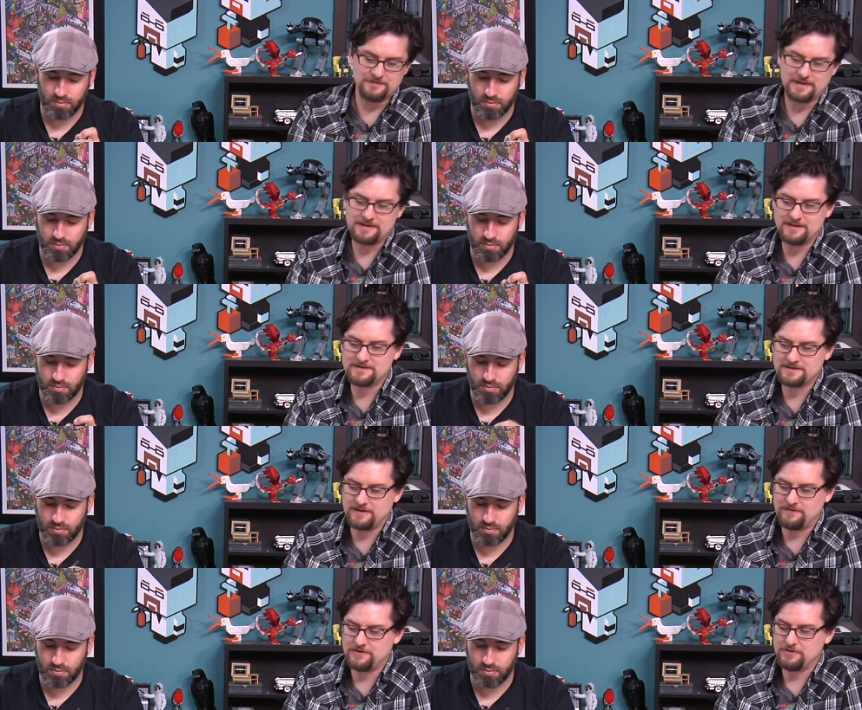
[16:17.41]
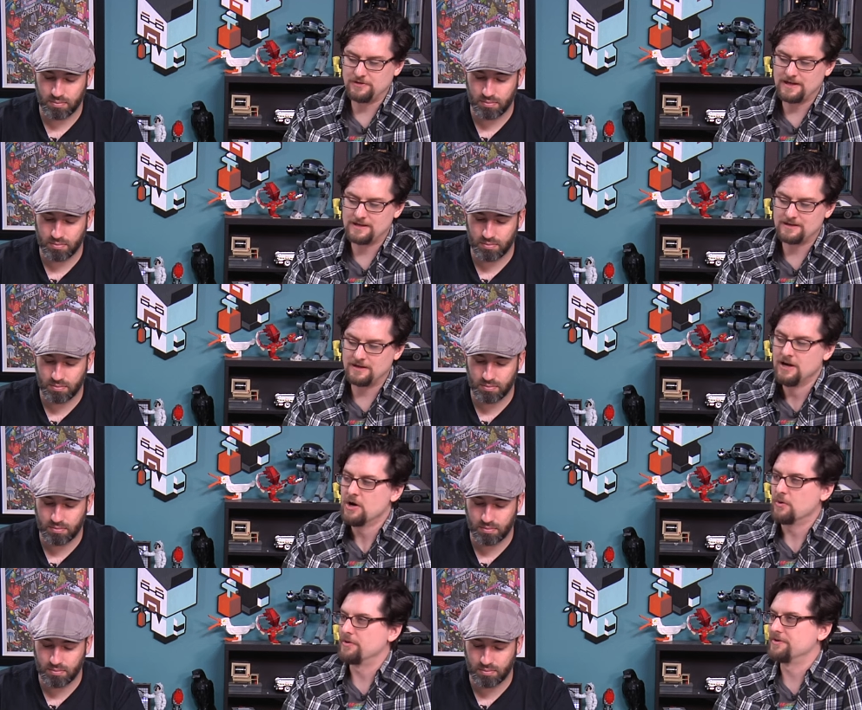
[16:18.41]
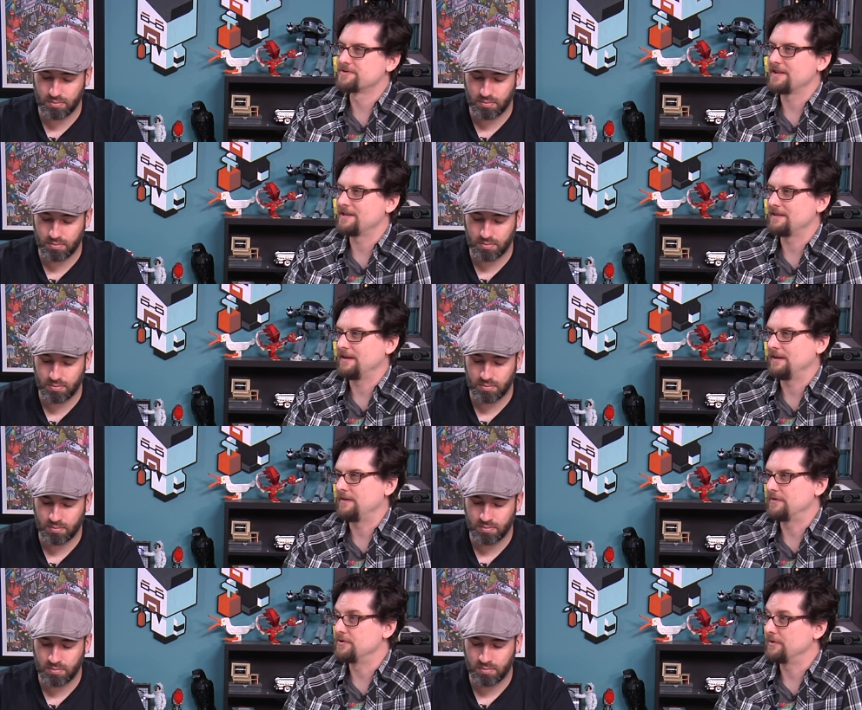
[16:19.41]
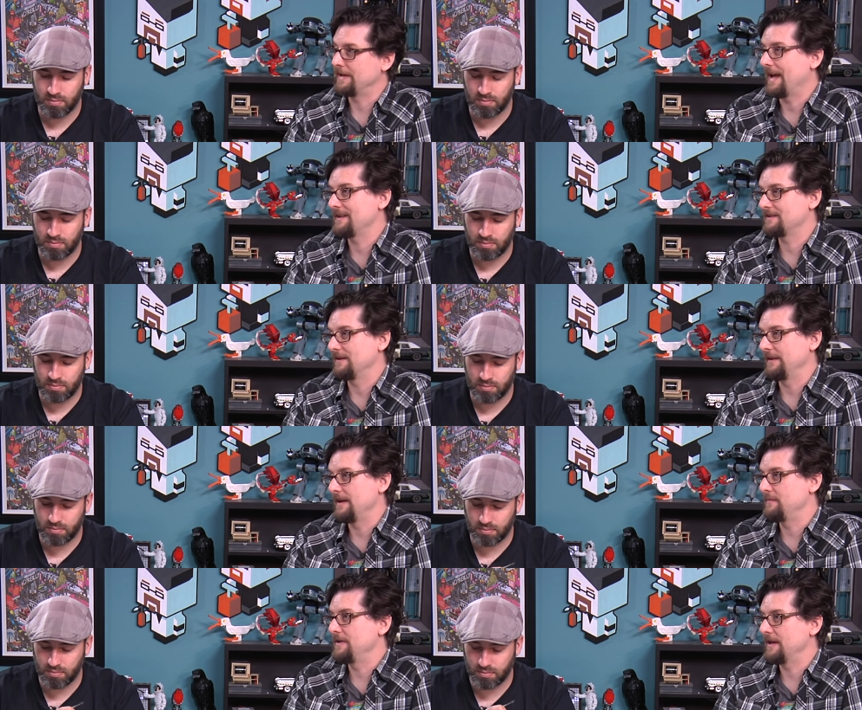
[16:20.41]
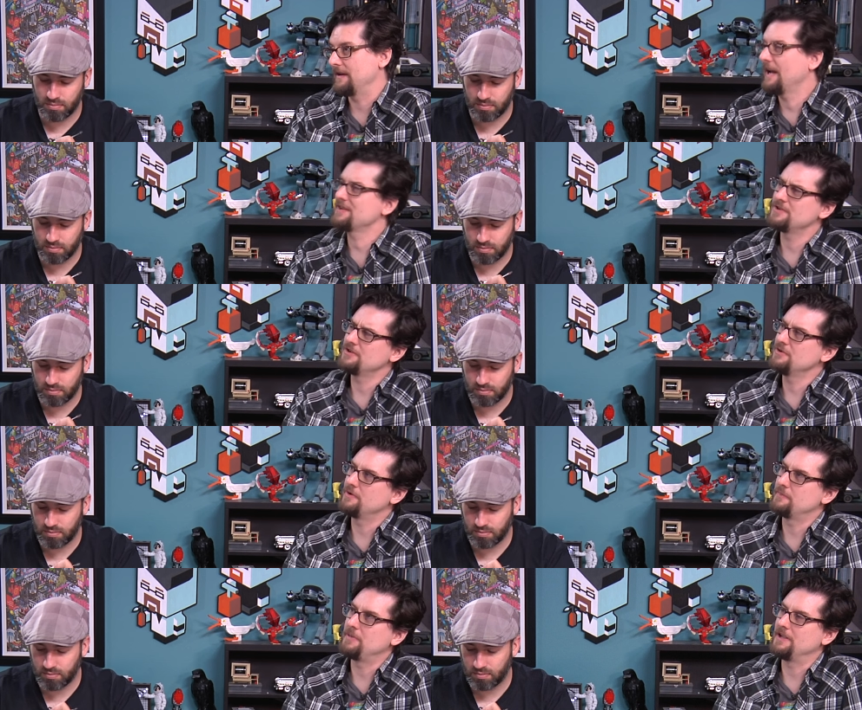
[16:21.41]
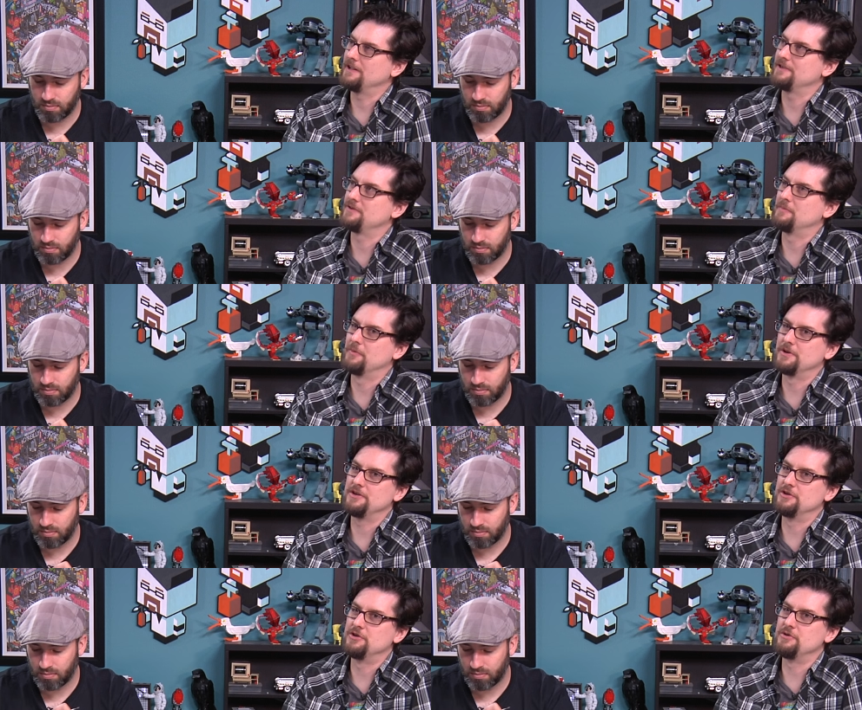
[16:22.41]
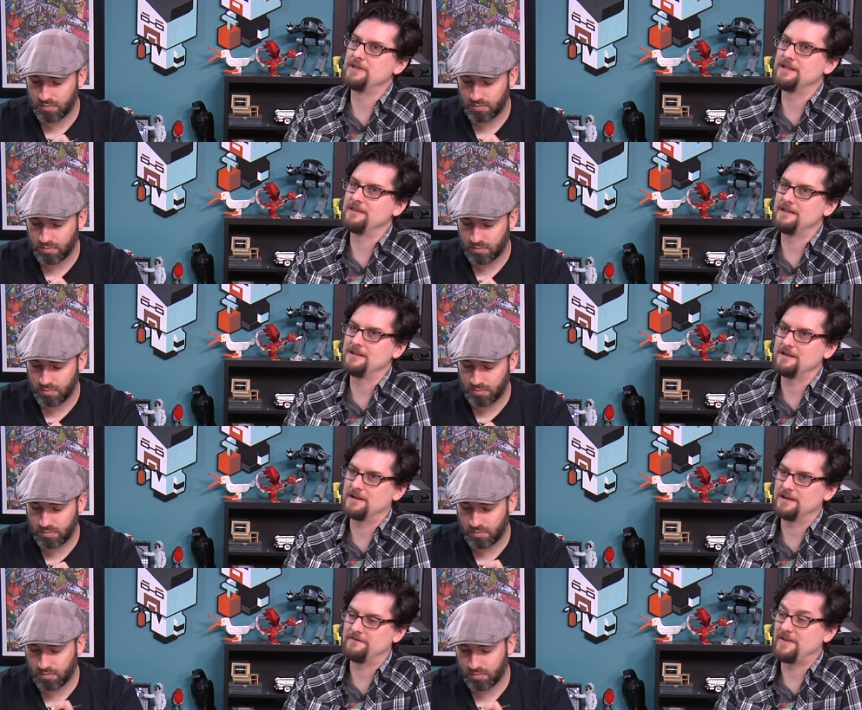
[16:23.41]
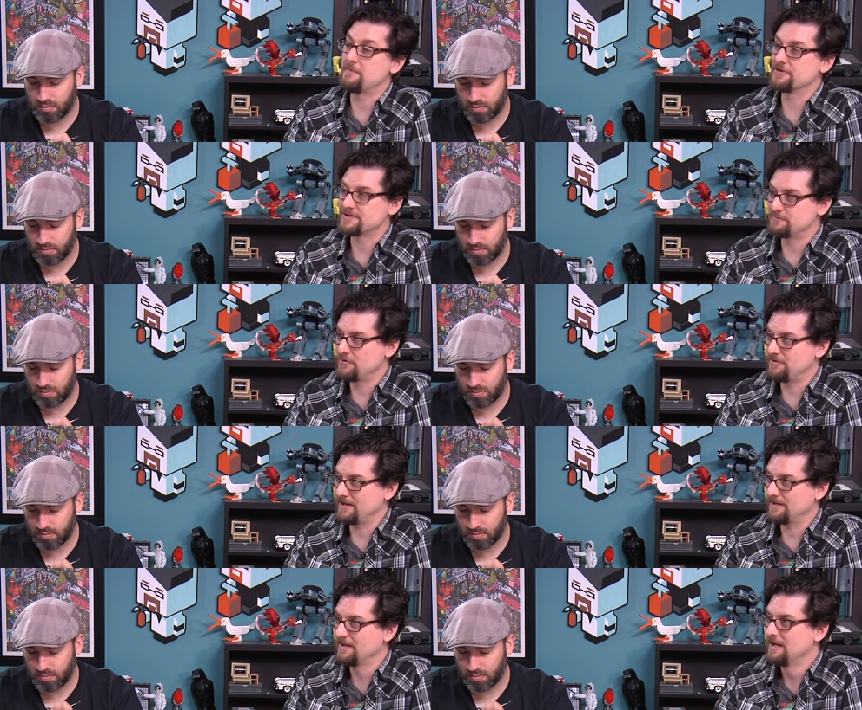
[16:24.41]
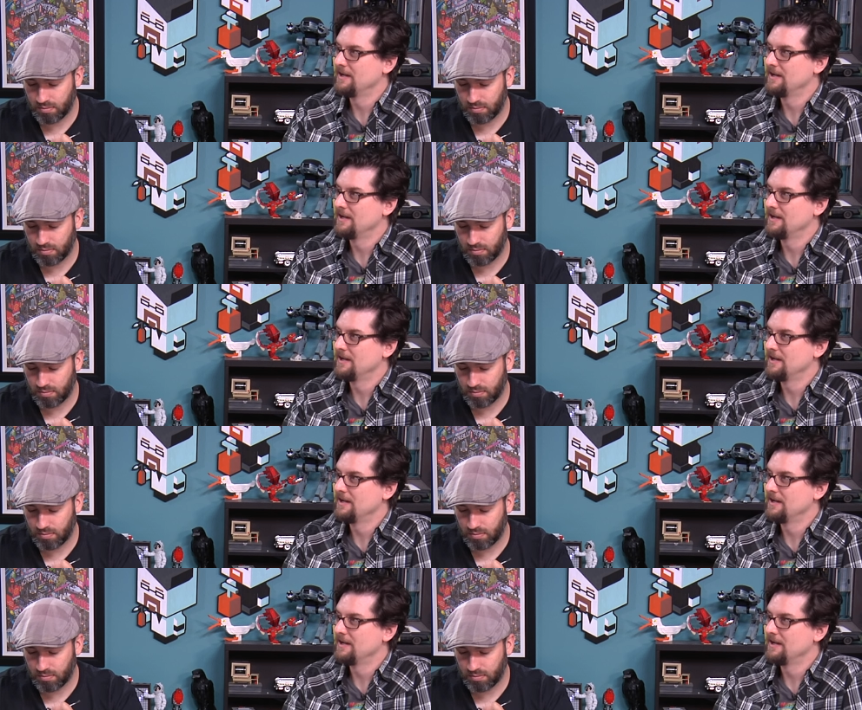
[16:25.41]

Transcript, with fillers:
Speaker 1: like this, if you do like the or there's like the if you're doing a, uh, AB, actually you can do it with PLA too, but when you do the the uh, vapor smoothing.